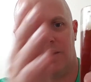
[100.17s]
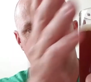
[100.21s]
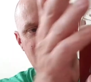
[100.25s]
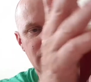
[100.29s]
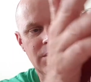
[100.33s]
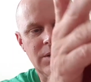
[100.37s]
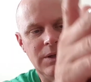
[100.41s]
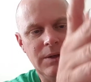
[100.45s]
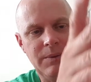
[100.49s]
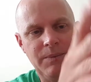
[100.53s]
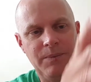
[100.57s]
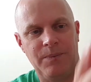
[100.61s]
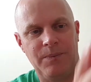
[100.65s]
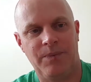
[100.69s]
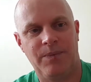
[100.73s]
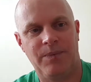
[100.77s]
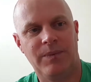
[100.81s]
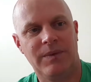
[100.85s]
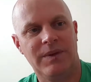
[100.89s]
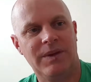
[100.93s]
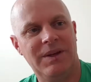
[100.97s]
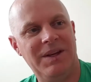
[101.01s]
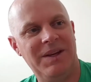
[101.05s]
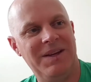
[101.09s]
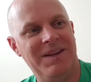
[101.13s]
alright.
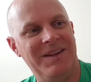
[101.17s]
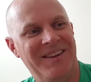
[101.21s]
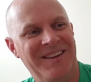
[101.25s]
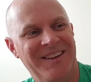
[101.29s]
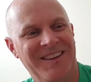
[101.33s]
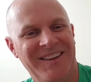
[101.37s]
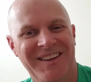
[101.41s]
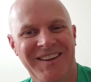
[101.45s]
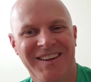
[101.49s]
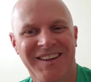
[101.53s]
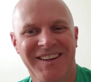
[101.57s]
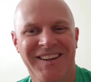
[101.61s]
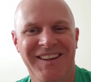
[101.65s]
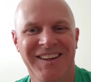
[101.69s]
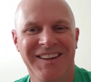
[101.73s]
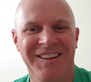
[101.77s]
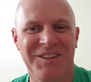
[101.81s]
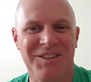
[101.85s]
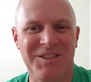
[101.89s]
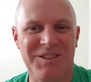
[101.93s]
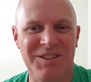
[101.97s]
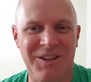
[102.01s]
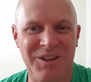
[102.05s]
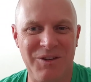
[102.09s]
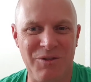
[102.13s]

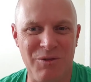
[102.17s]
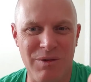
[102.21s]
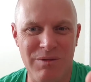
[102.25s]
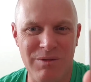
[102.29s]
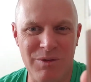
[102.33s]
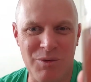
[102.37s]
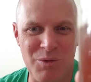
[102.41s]
Looks like river